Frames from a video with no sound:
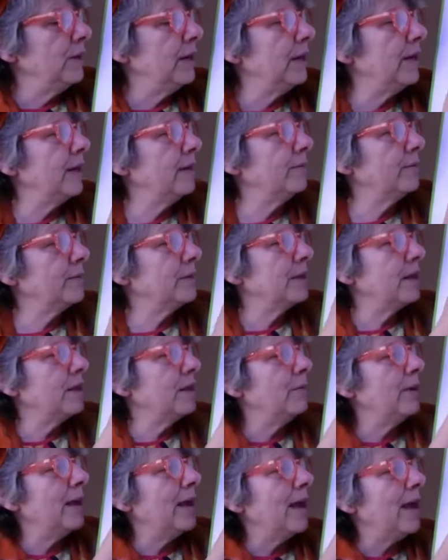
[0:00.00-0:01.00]
here, because now
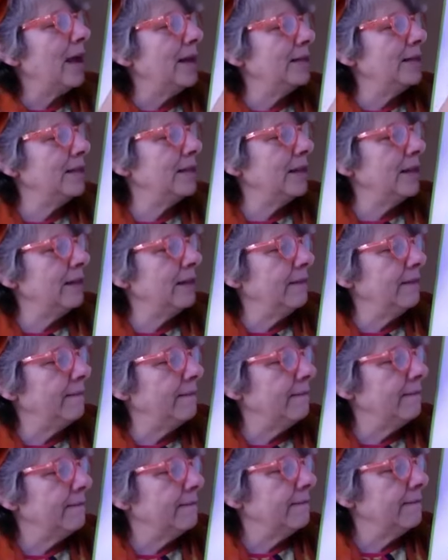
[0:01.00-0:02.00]
we're adding
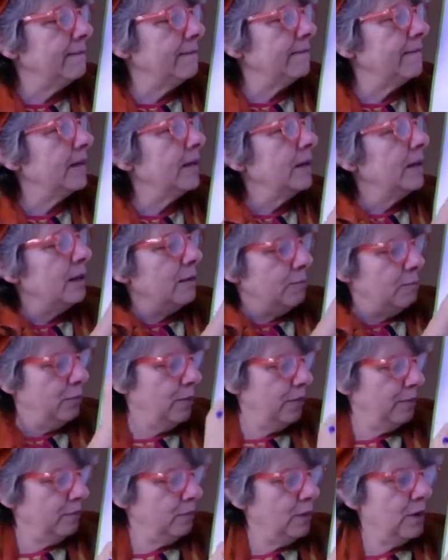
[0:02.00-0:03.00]

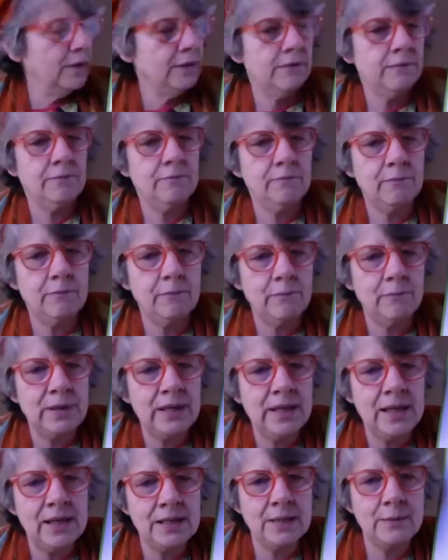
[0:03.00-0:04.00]
0.1
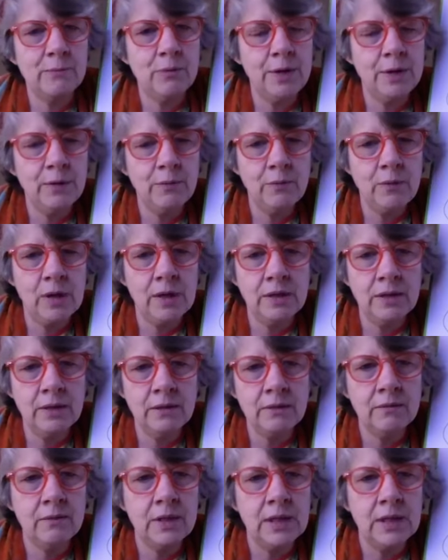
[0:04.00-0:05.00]
plus 0.1.
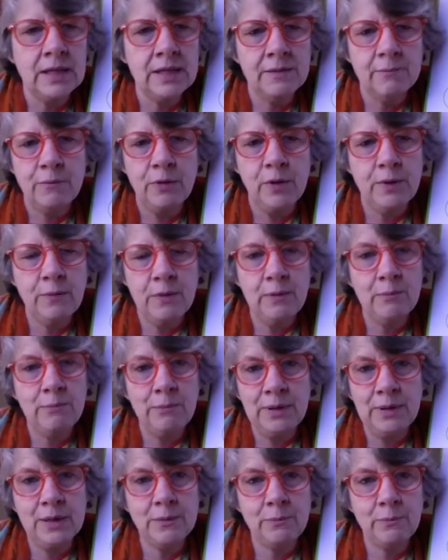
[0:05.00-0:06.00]
0.1
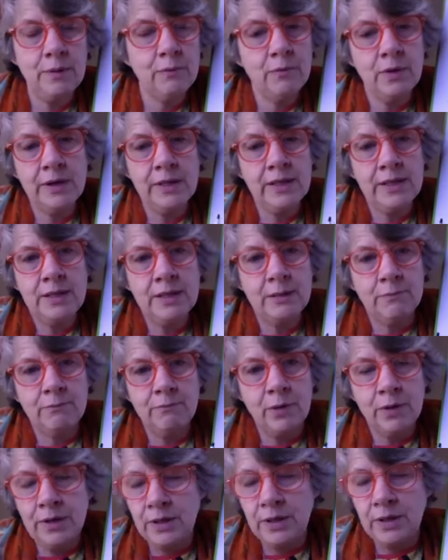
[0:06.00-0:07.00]
plus 0.1 is
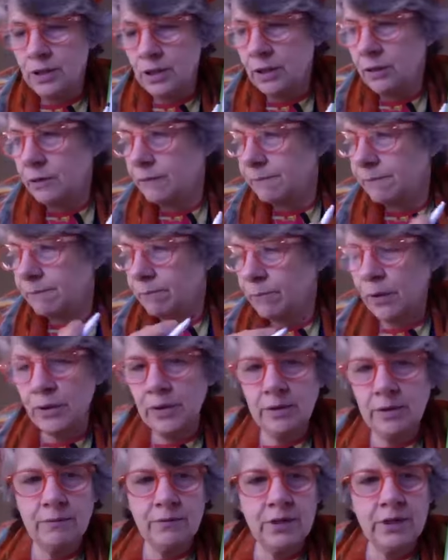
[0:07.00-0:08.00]
0.2,
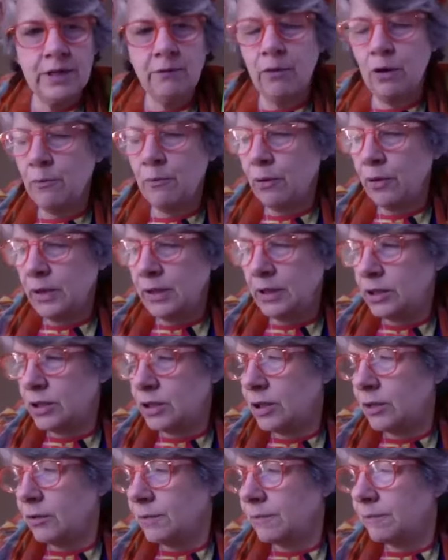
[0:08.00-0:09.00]

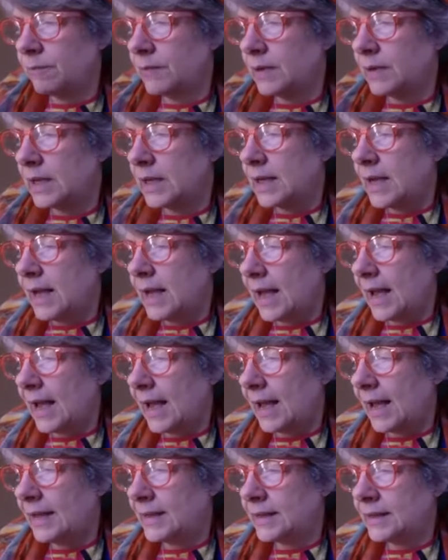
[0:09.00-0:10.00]
0.2.
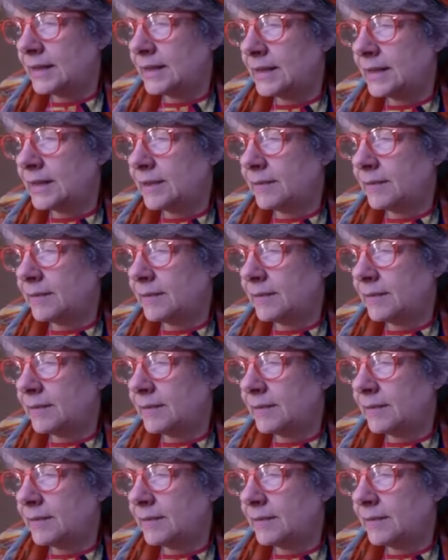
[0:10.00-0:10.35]
And